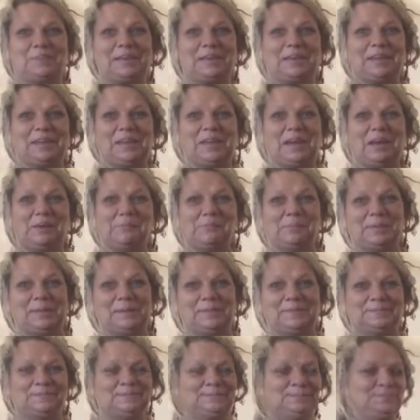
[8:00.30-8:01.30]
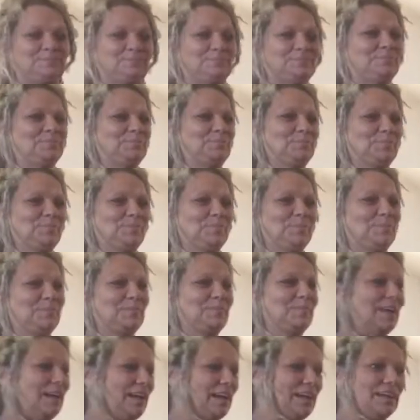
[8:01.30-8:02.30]
make it happen.
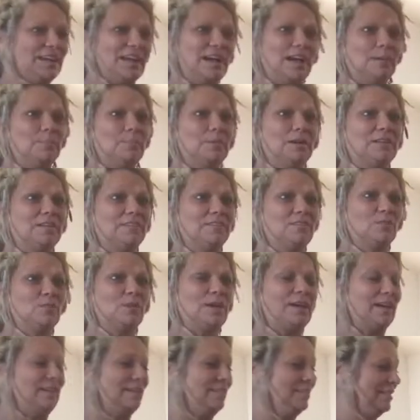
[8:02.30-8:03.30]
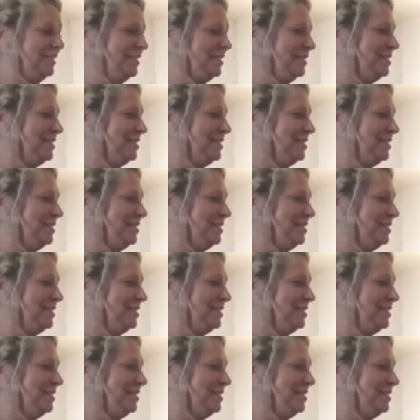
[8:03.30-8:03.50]
And I'm out of the way.